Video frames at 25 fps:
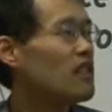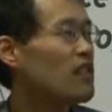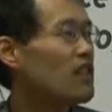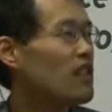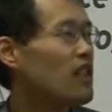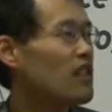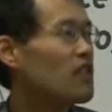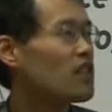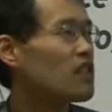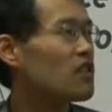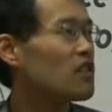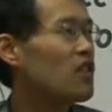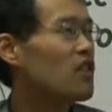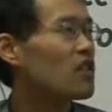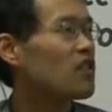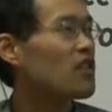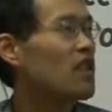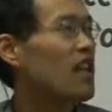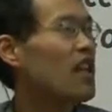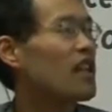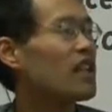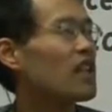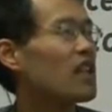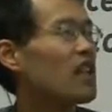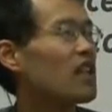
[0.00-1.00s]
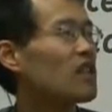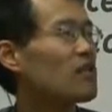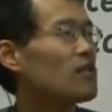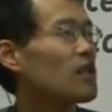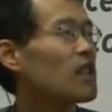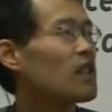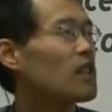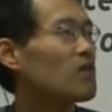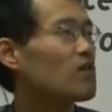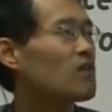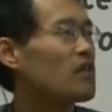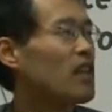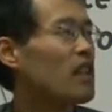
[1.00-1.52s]
is not
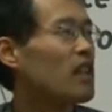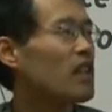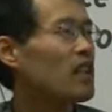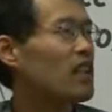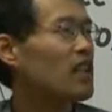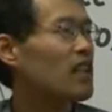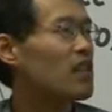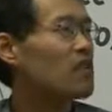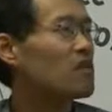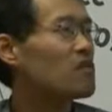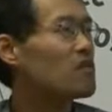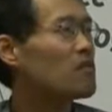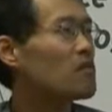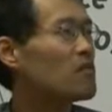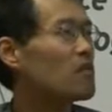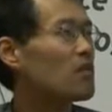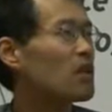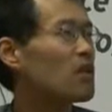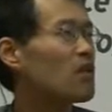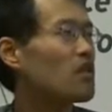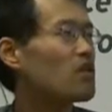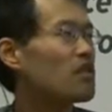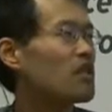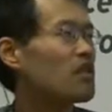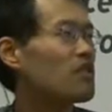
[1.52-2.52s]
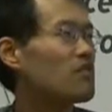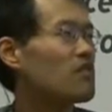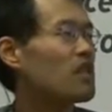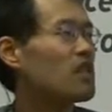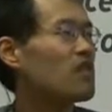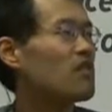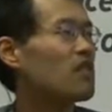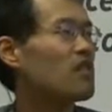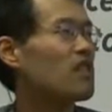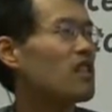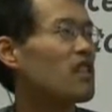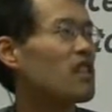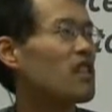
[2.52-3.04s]
entanglement breaking, because
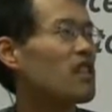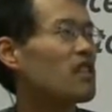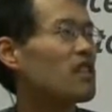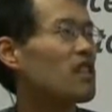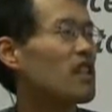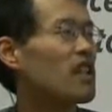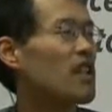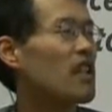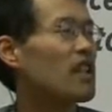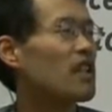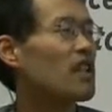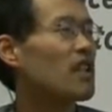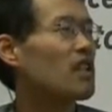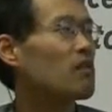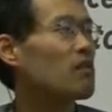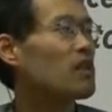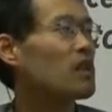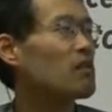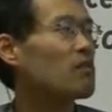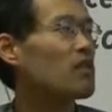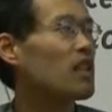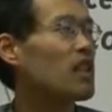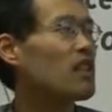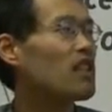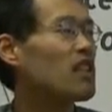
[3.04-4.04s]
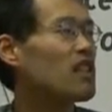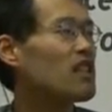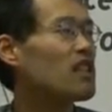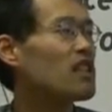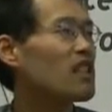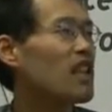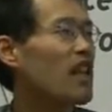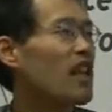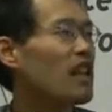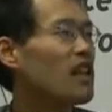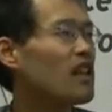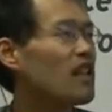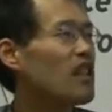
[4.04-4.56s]
if it is entanglement breaking,
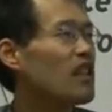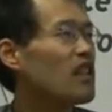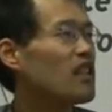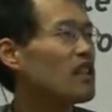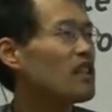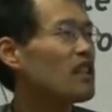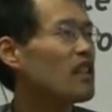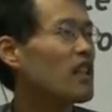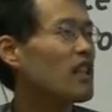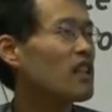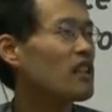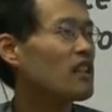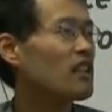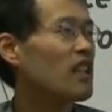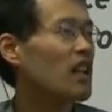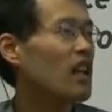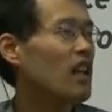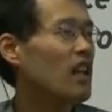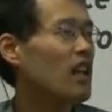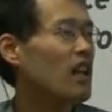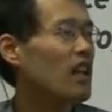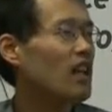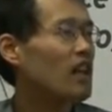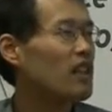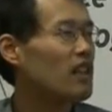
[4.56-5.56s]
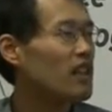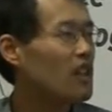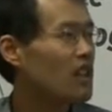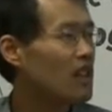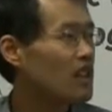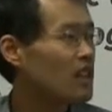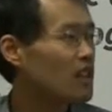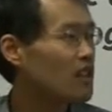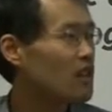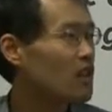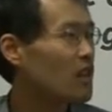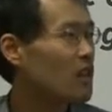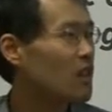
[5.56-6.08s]
then there's
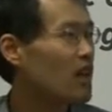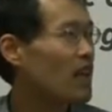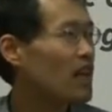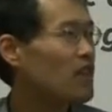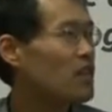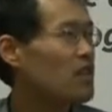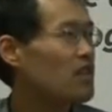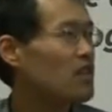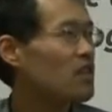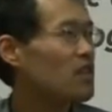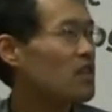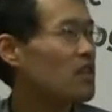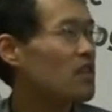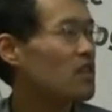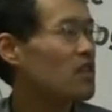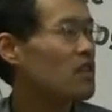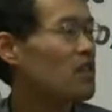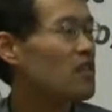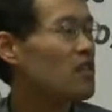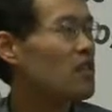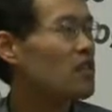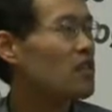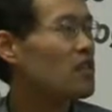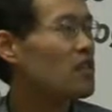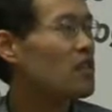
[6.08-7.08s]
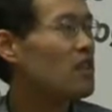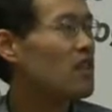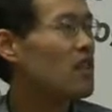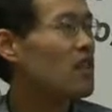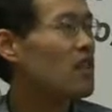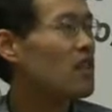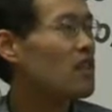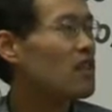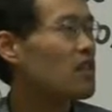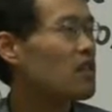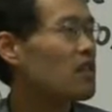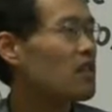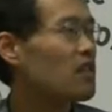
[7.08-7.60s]
no way to use
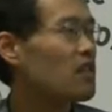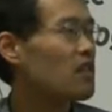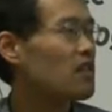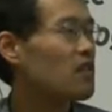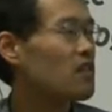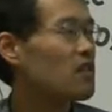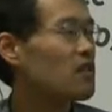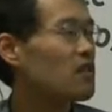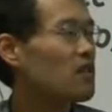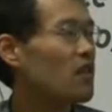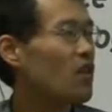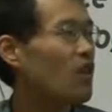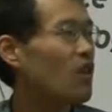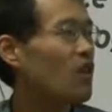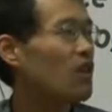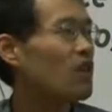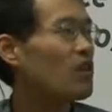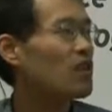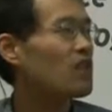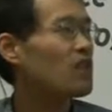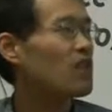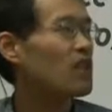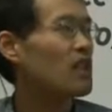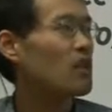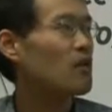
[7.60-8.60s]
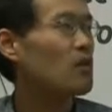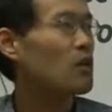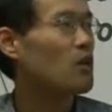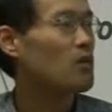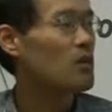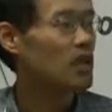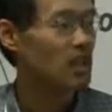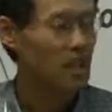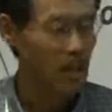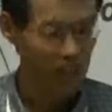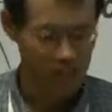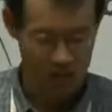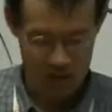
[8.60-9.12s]
for quantum
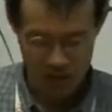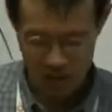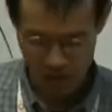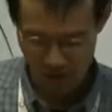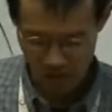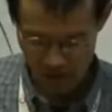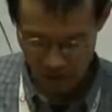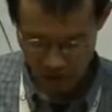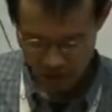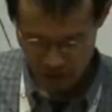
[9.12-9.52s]
communication.